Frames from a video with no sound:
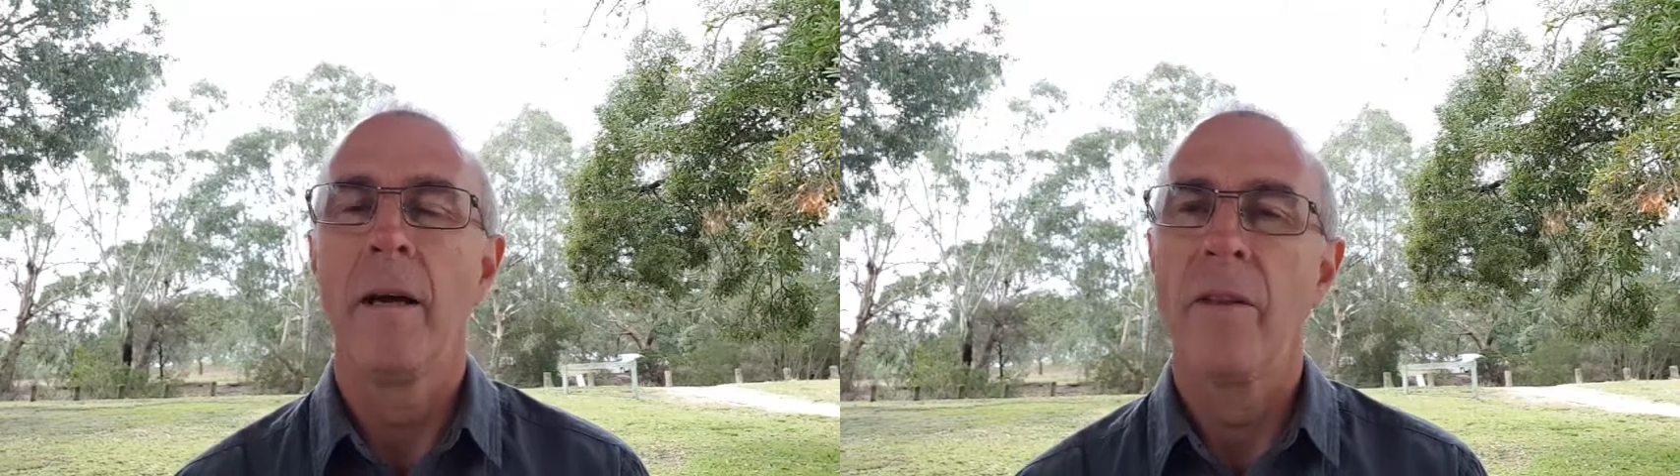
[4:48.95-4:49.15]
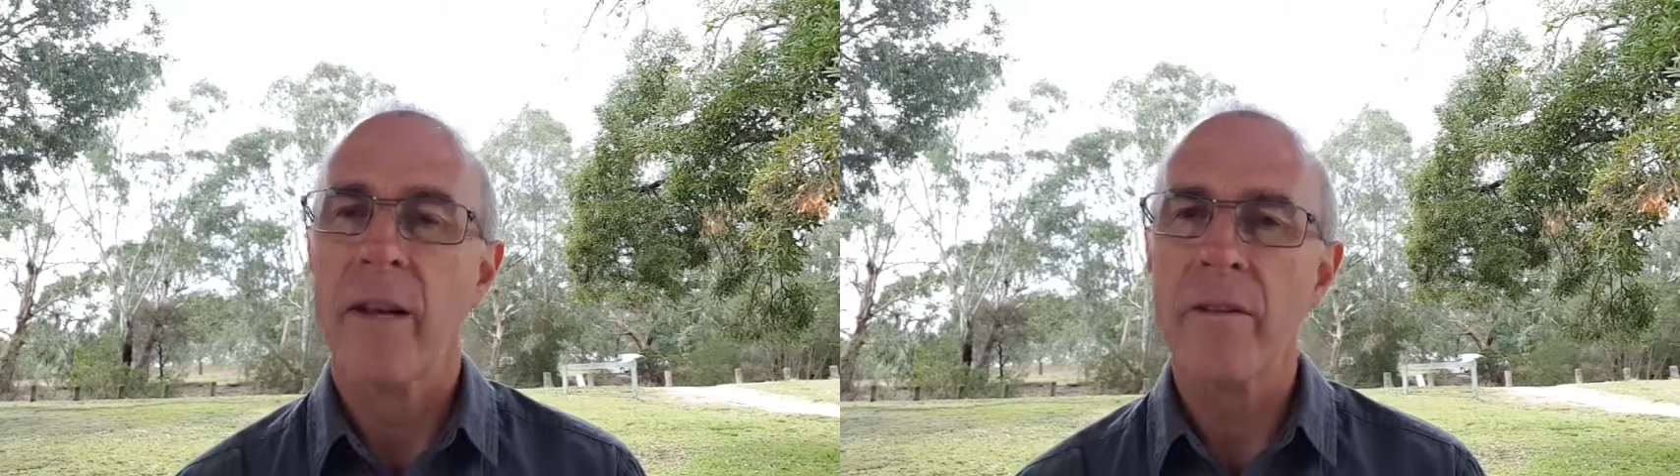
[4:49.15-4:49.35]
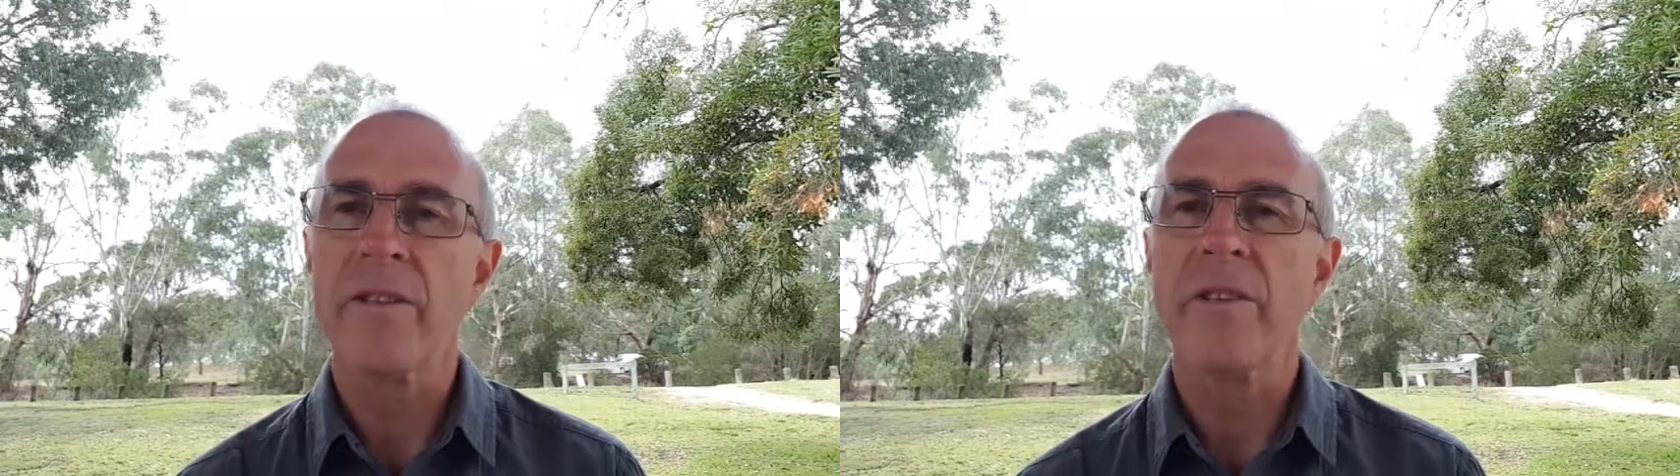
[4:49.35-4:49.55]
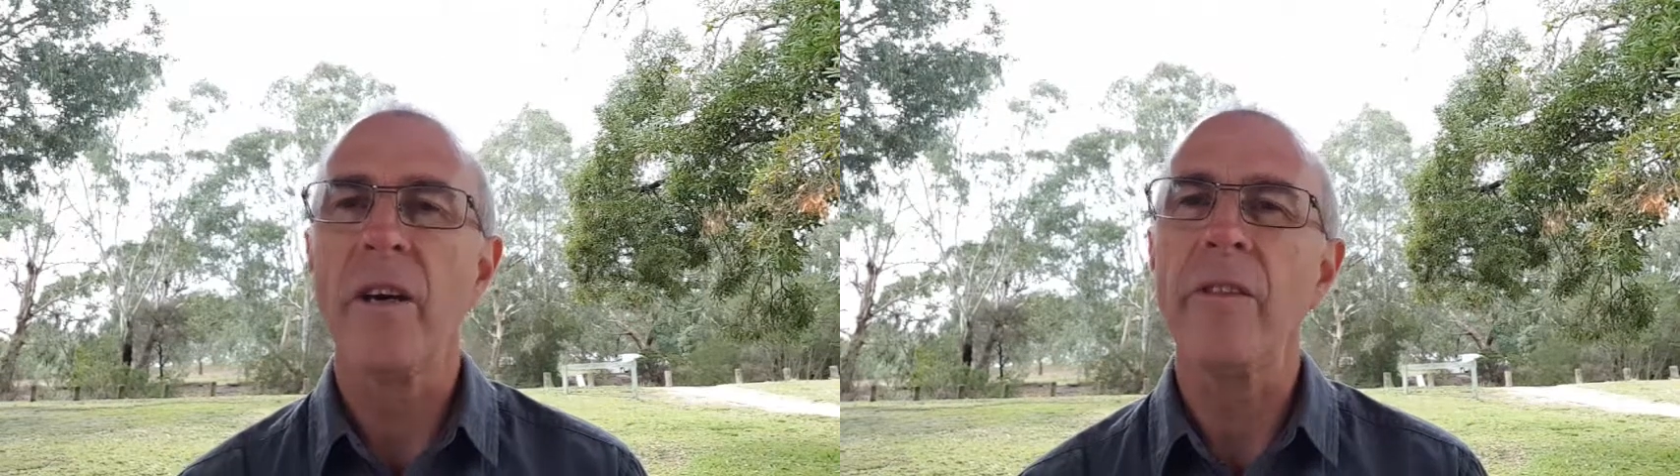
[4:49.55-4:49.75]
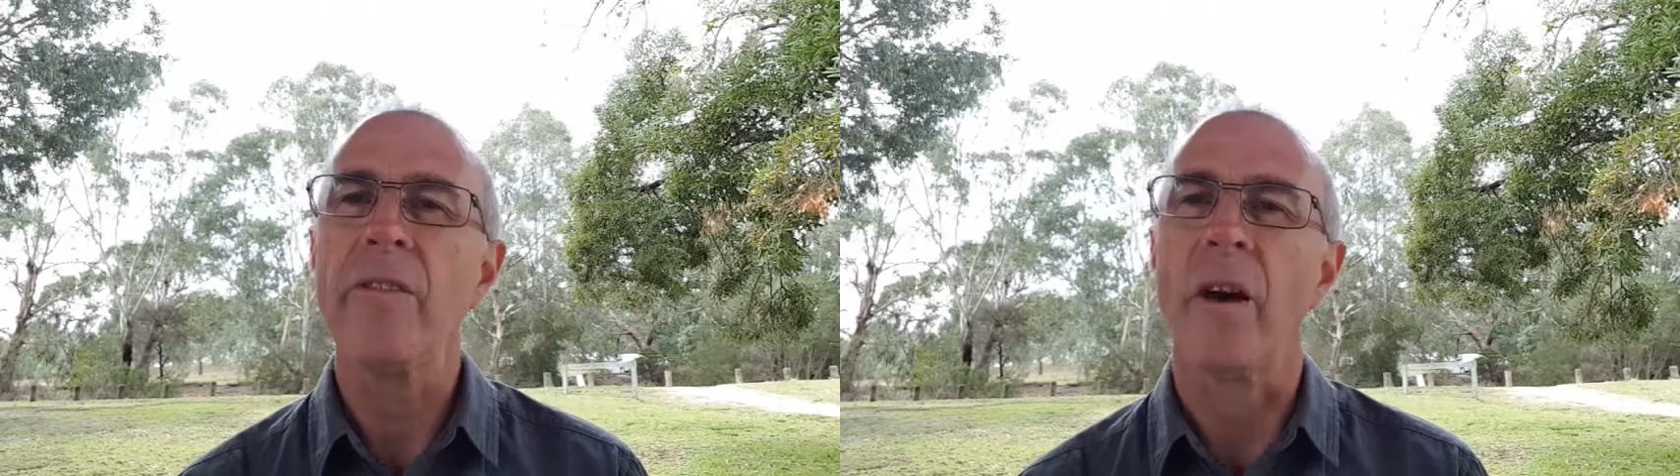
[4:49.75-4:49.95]
The other
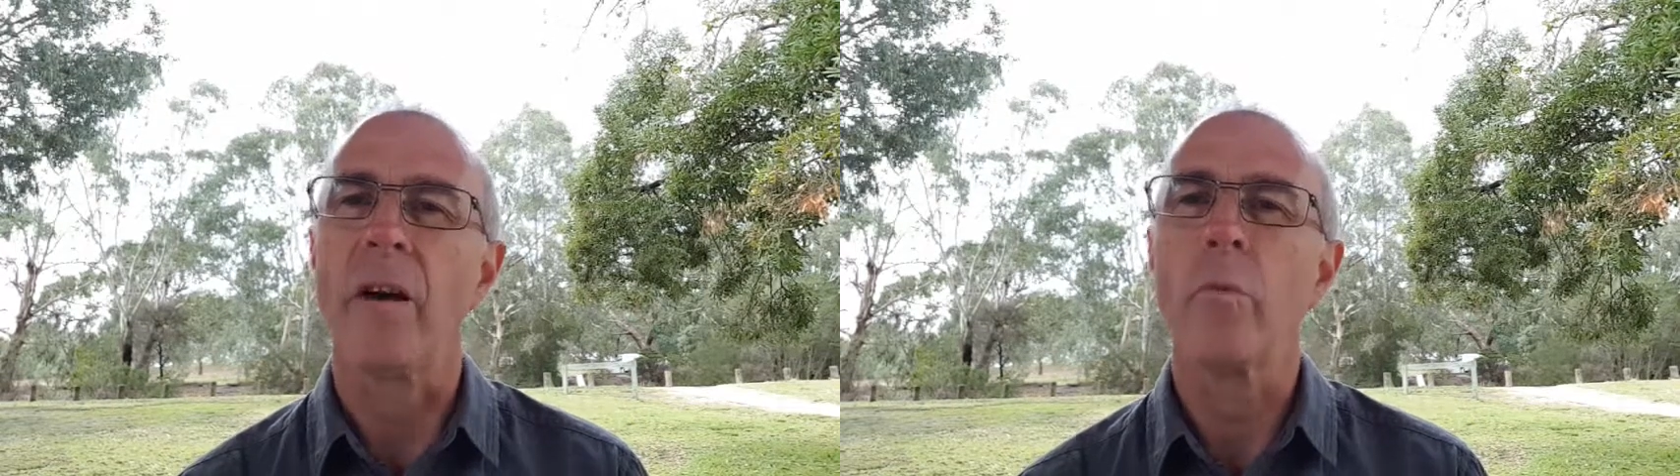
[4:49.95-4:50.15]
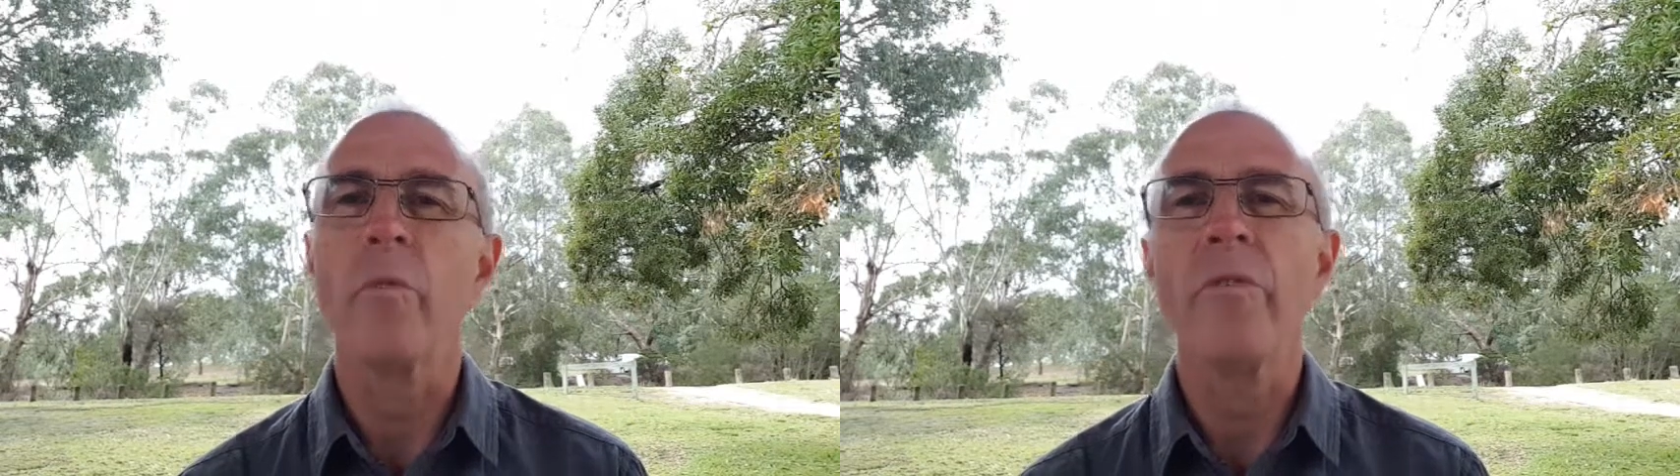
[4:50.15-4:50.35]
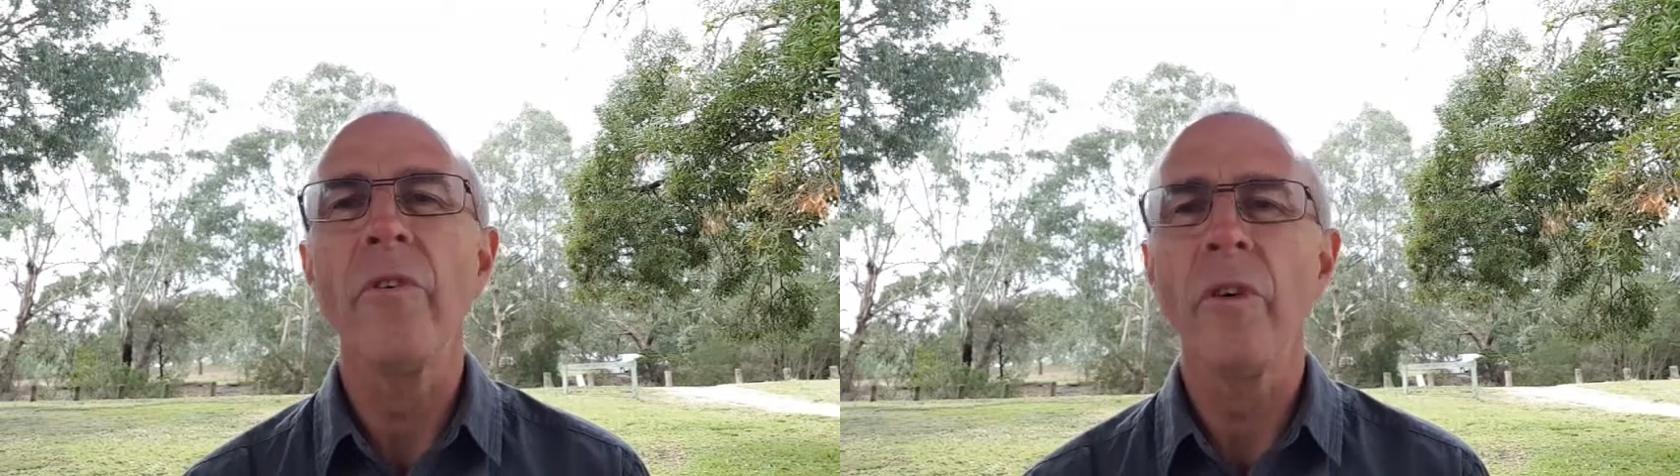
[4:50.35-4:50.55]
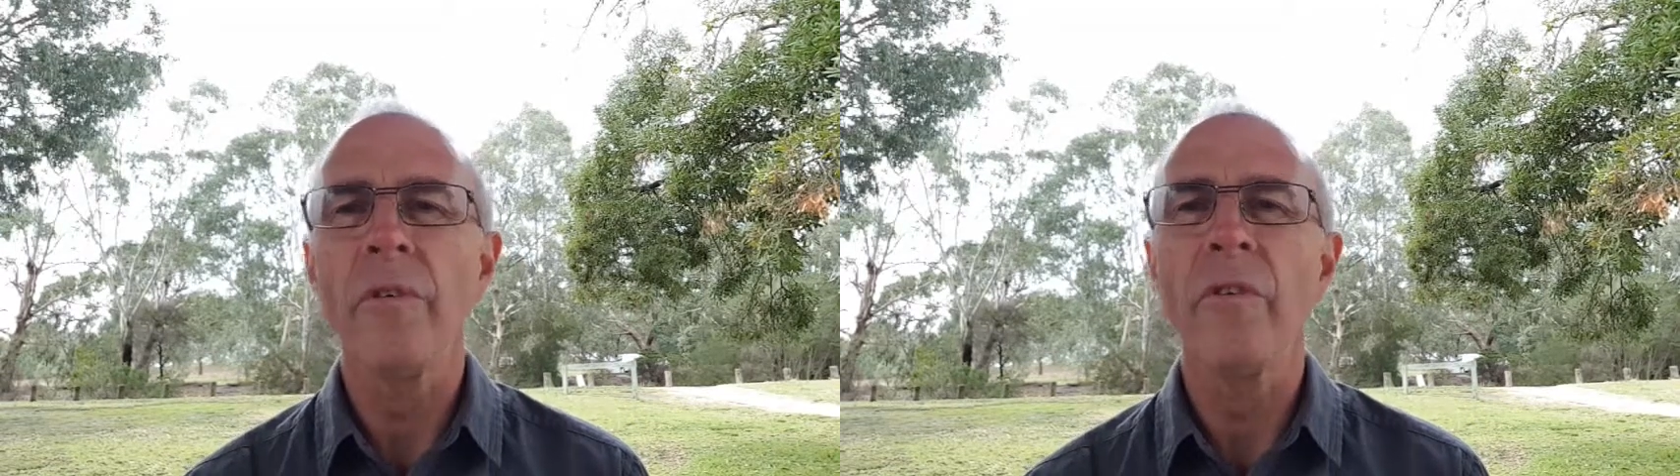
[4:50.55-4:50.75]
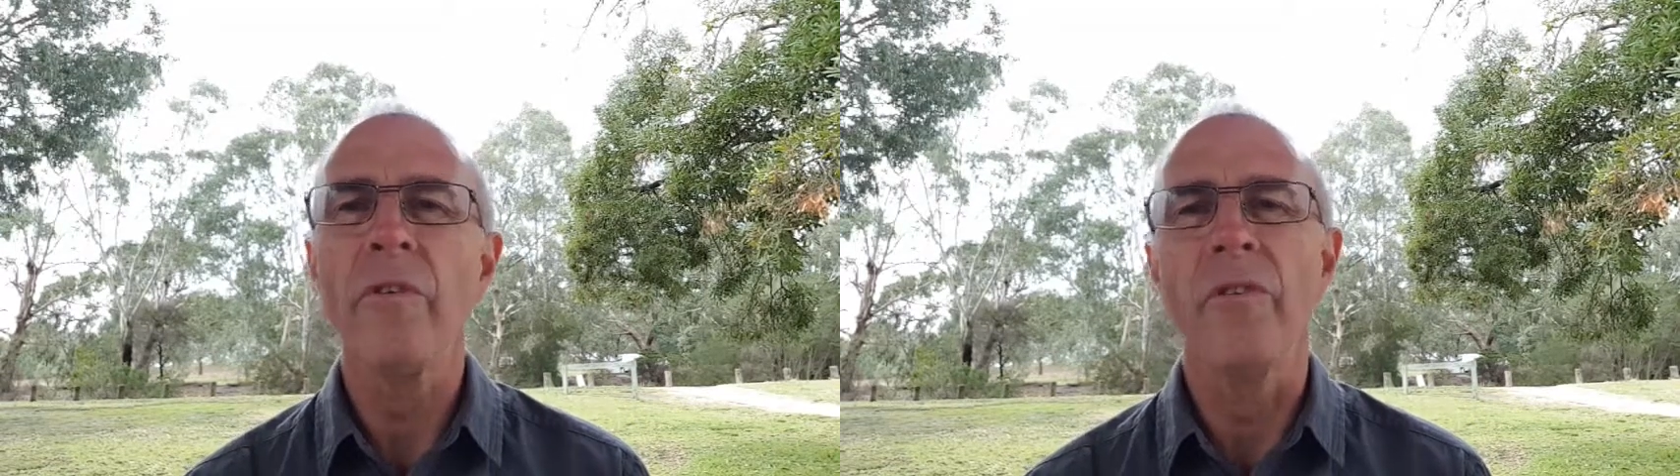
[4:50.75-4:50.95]
side, though, was the
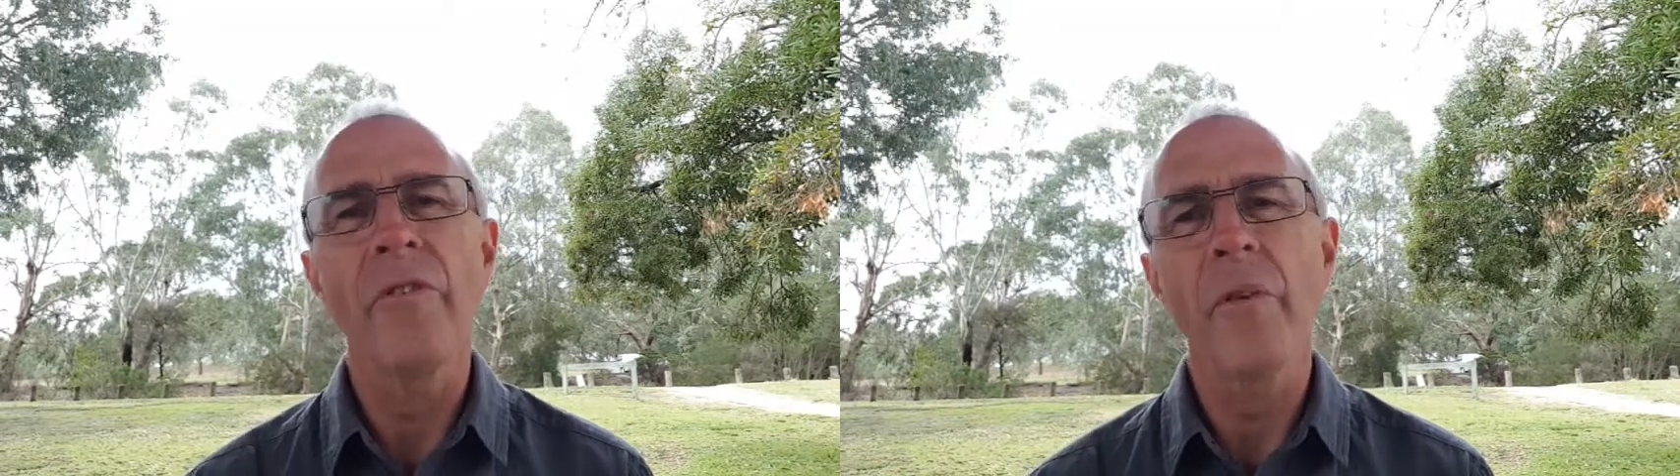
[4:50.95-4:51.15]
nervousness.